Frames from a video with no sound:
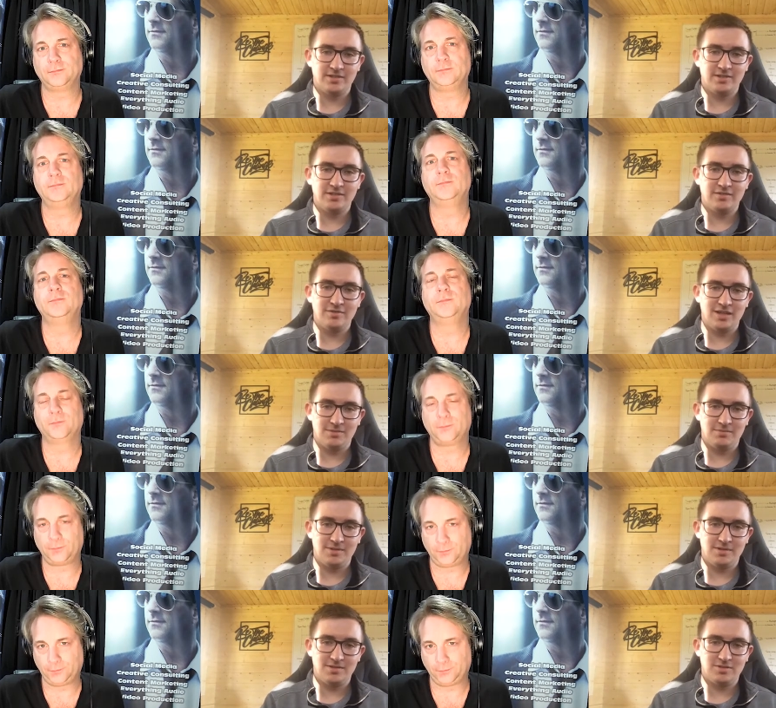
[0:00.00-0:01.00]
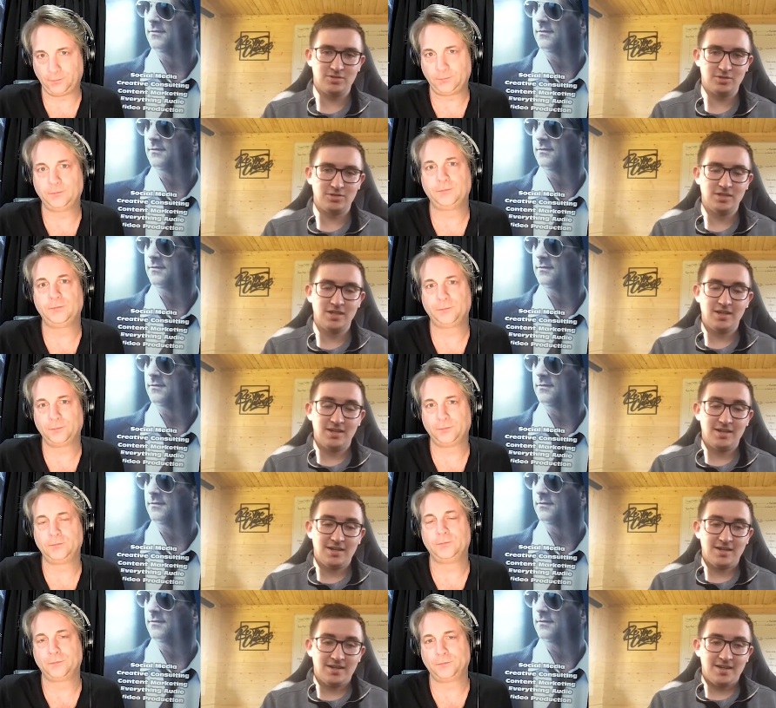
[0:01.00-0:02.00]
Speaker 1: and development. So
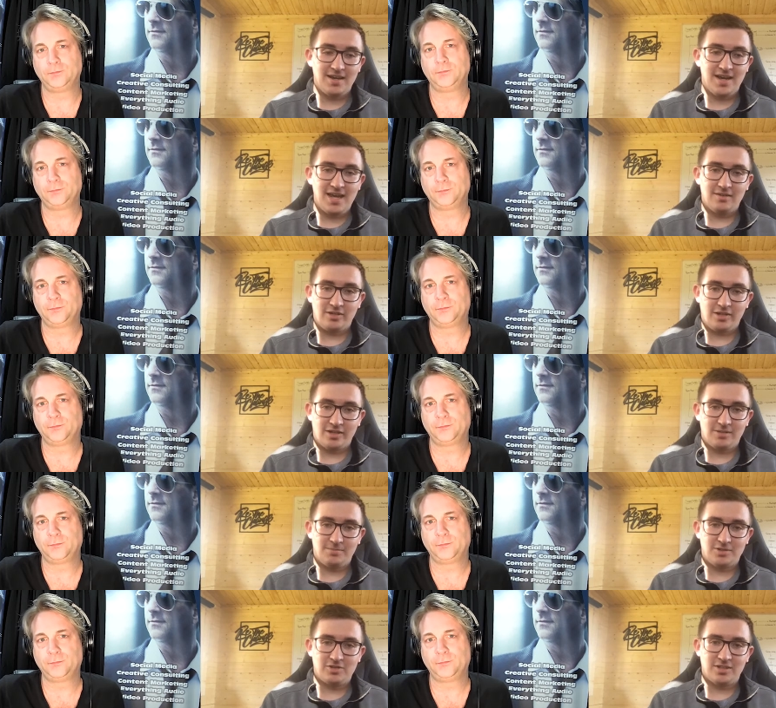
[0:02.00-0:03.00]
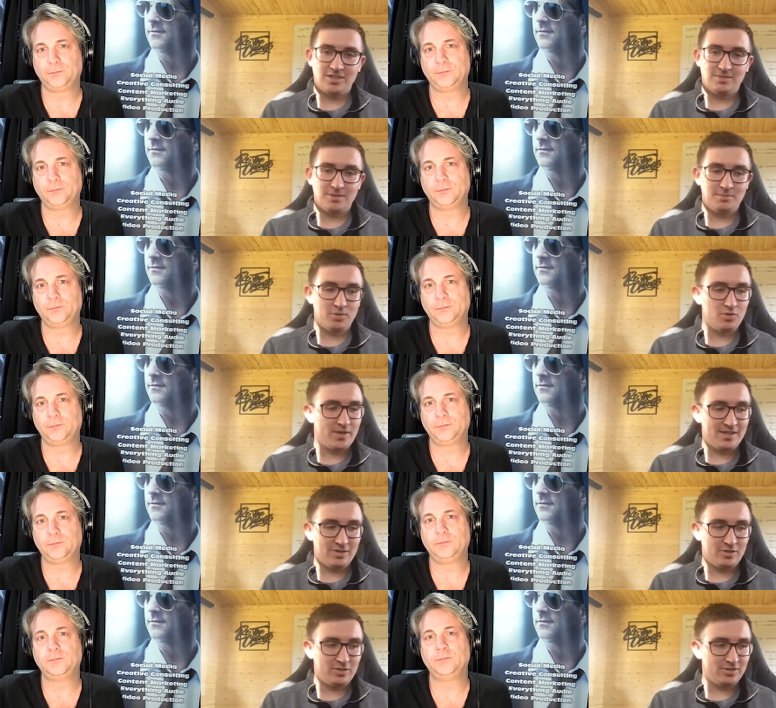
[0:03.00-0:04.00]
uh, I've got a couple of strings to my bow. Why
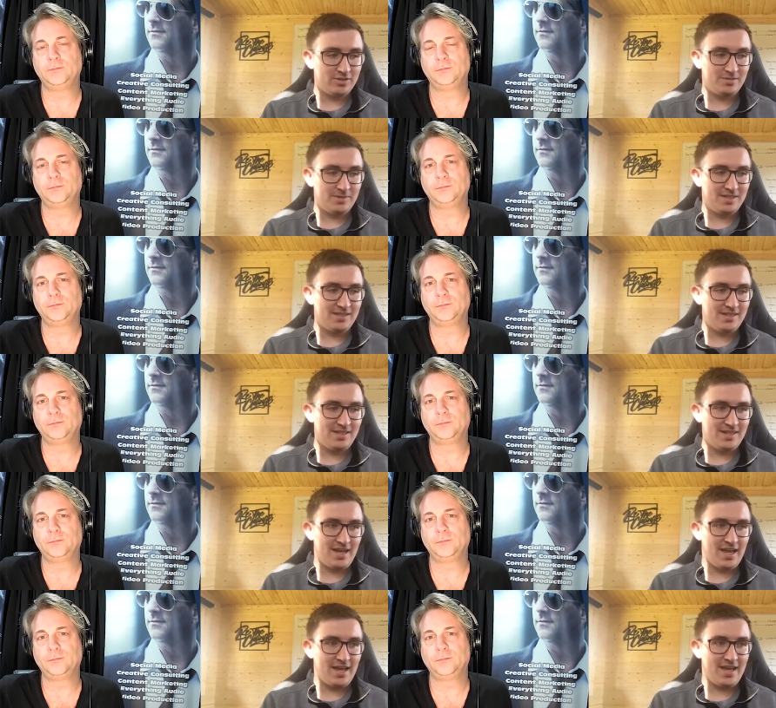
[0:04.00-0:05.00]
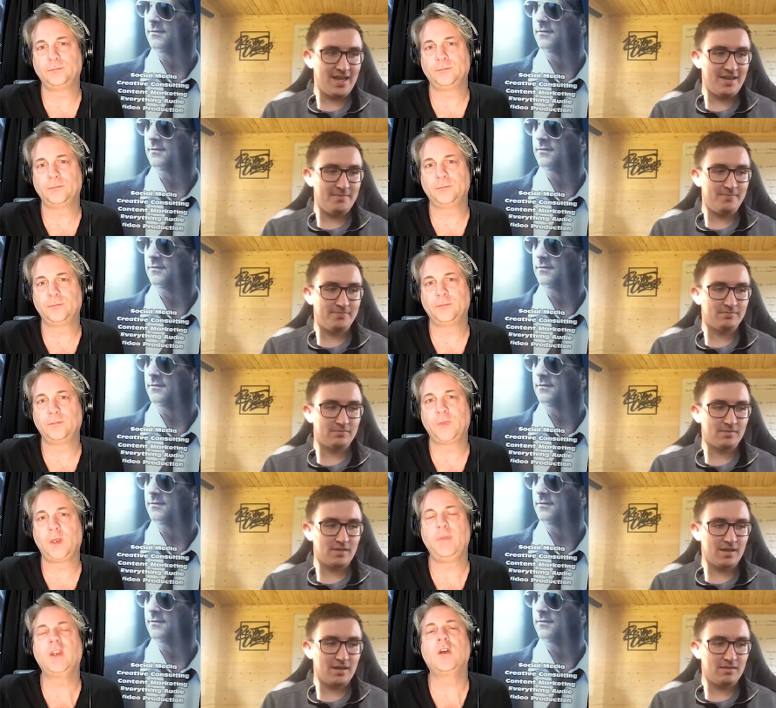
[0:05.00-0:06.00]
you're talking to me today? Um,
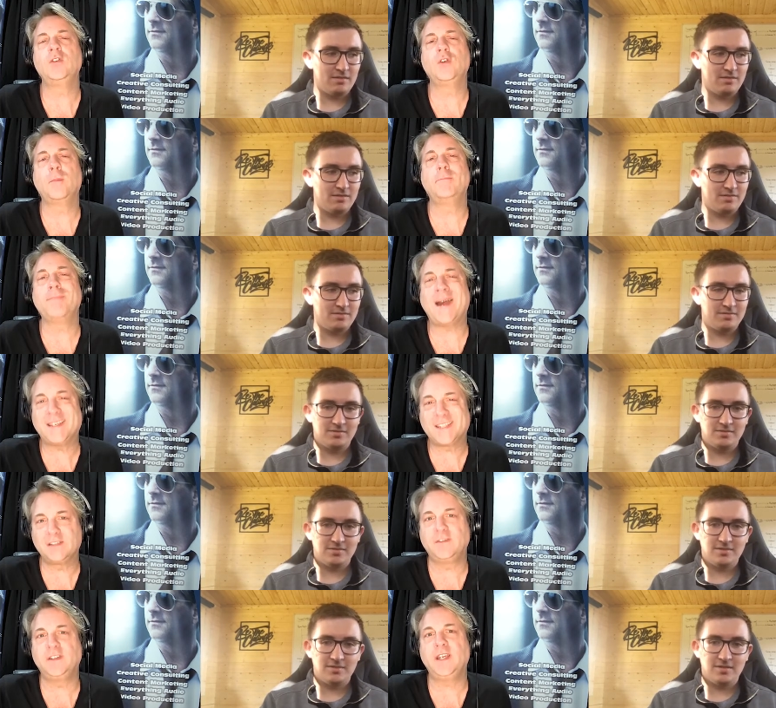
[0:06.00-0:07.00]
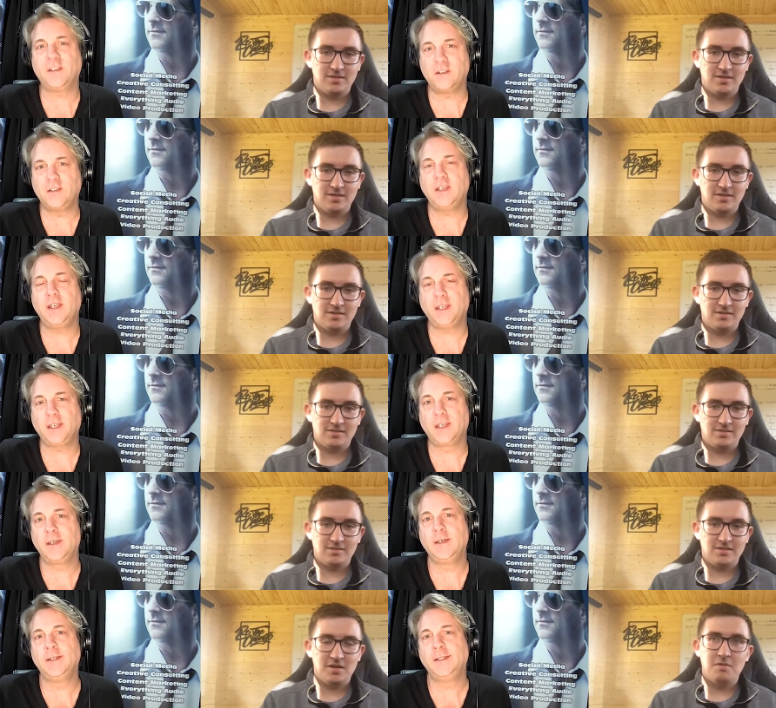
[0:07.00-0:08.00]
Speaker 2: because you're massively entertaining.
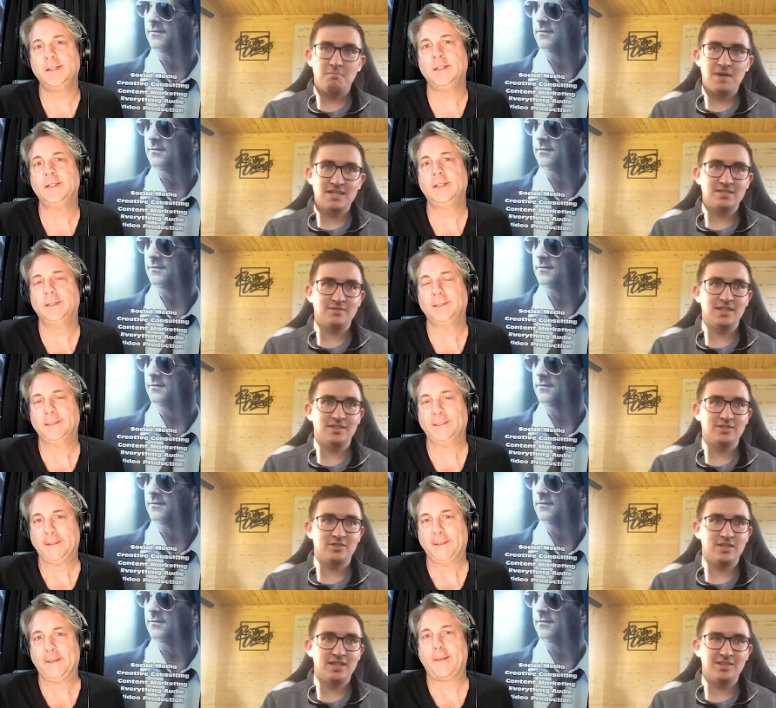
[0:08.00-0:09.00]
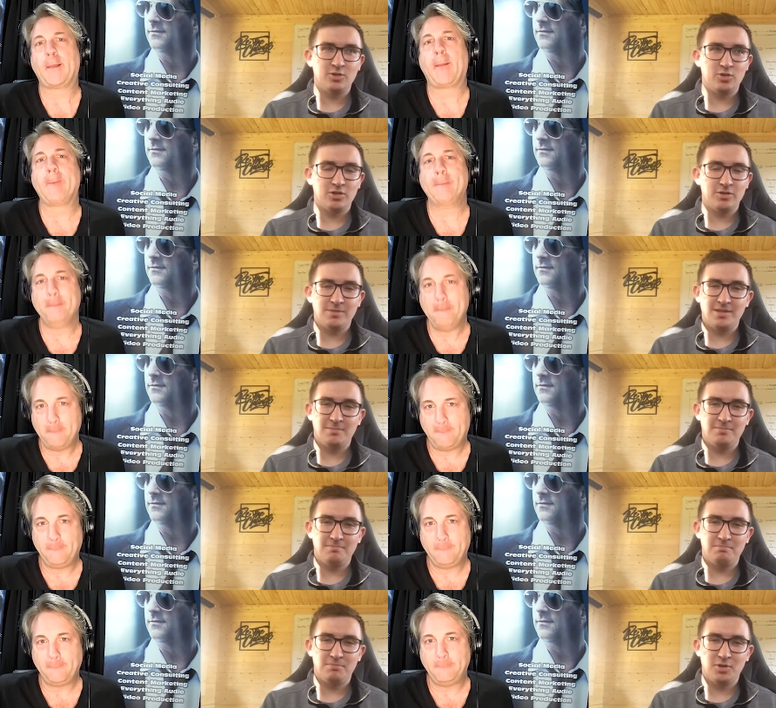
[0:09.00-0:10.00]
Speaker 1: Massively entertaining, or I'm at the
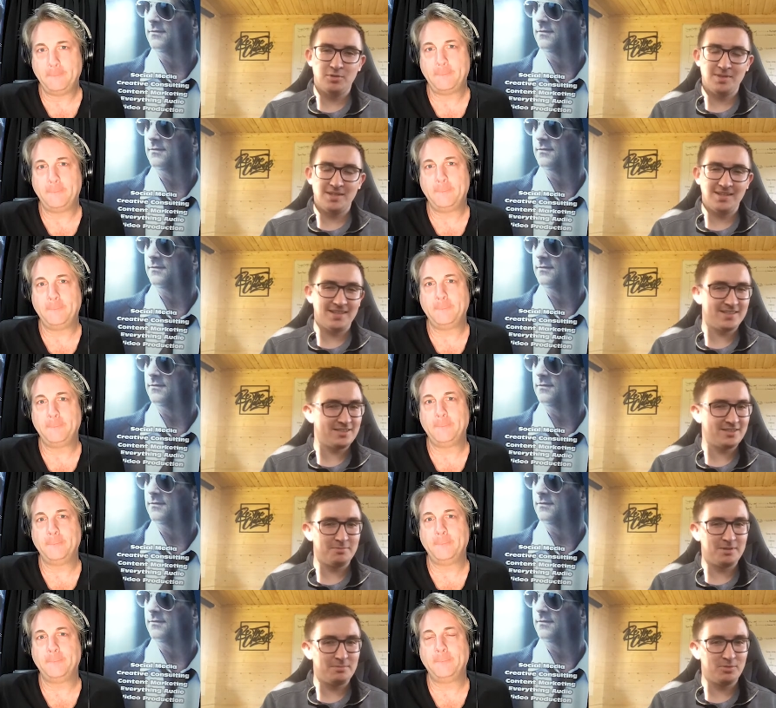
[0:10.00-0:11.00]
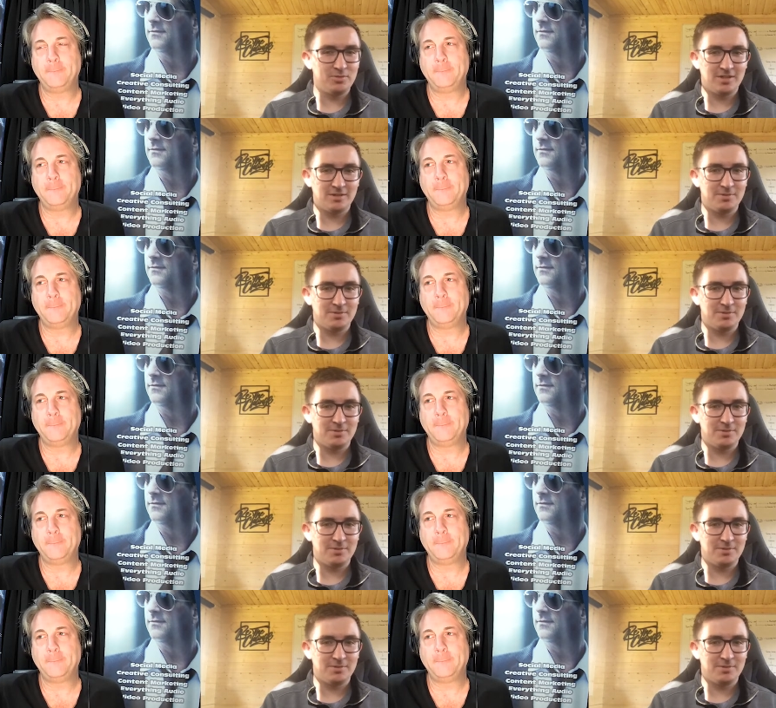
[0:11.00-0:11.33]
bottom of the list of people that you're